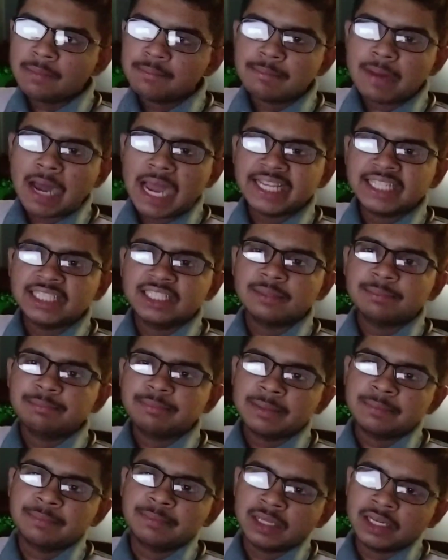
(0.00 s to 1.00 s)
by the
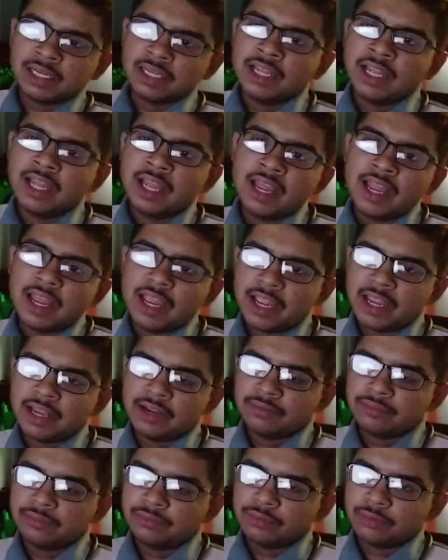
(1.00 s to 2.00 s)
people,
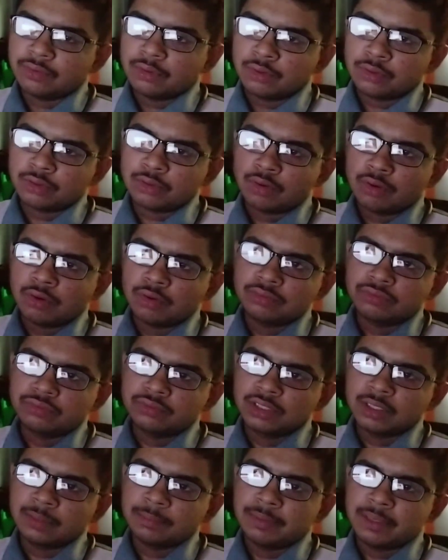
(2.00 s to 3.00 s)
and for of
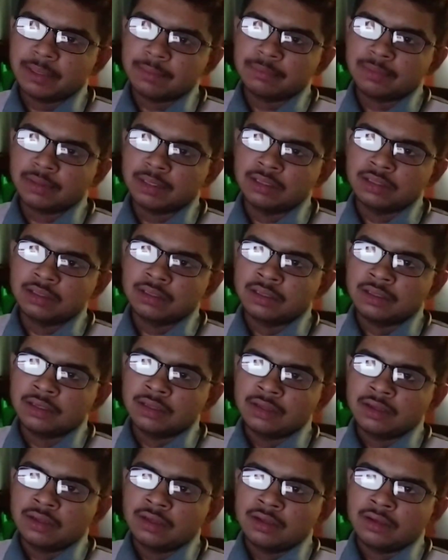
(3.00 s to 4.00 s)
the people.
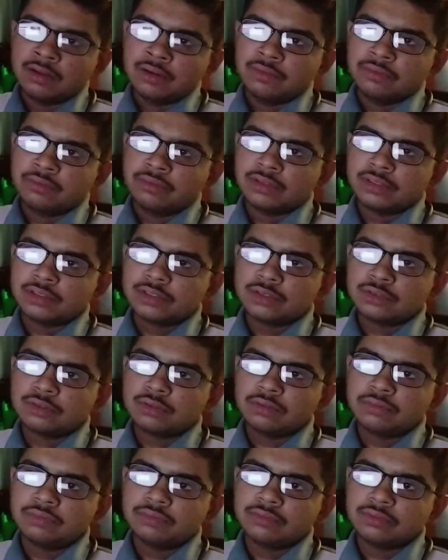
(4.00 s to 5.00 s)
First
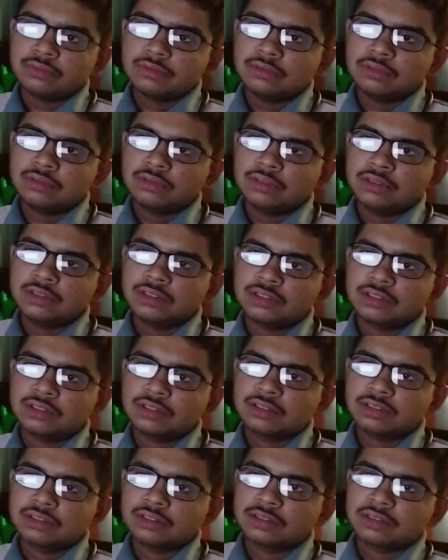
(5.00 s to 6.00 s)
of all,
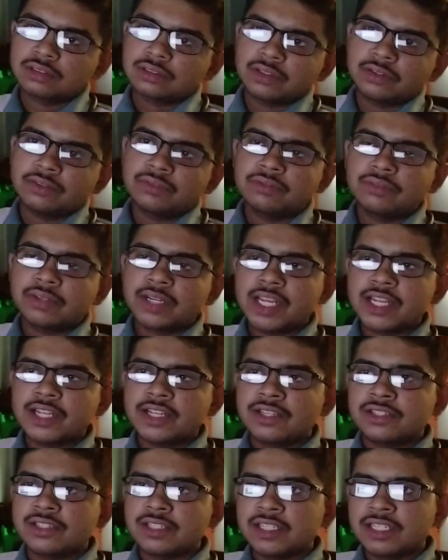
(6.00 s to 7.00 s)

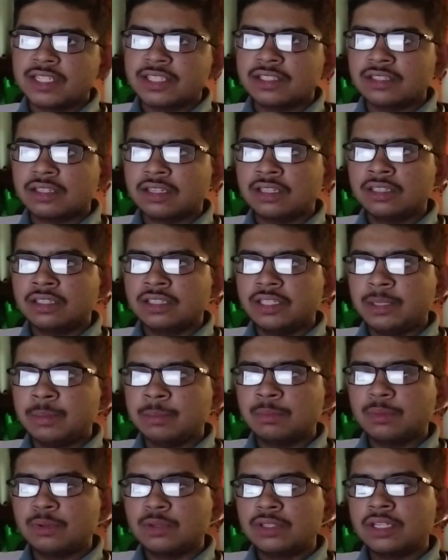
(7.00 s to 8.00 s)
suffrage is an
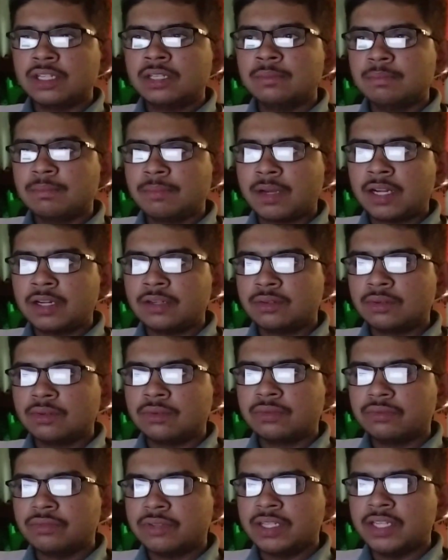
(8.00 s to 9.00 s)
important part
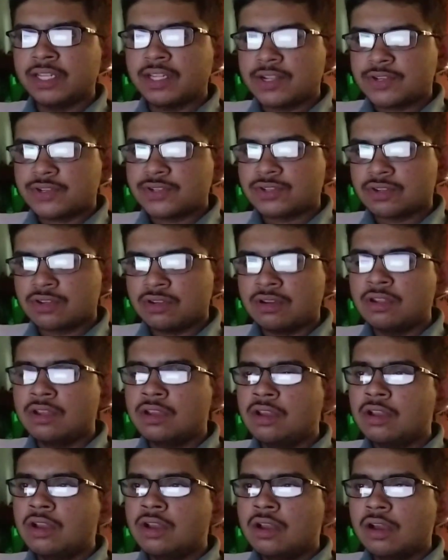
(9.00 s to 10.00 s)
of election.
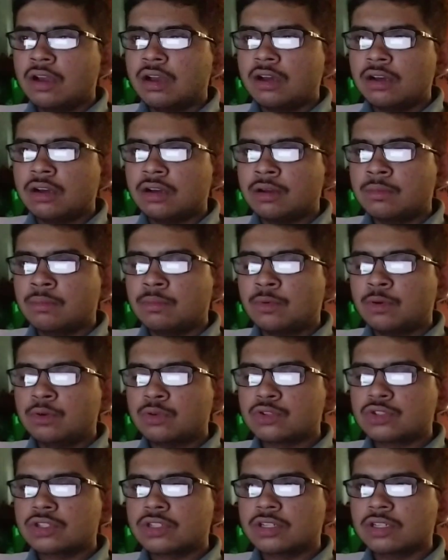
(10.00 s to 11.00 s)

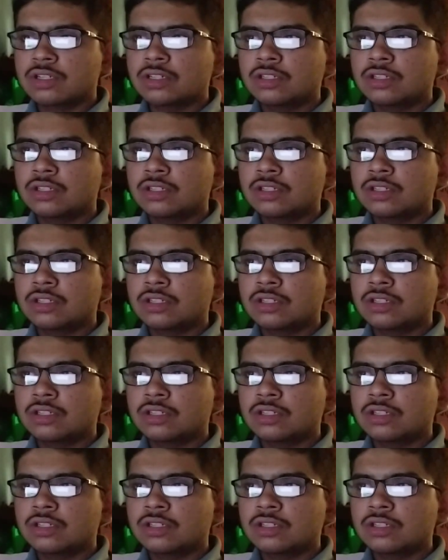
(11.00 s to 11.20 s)
Most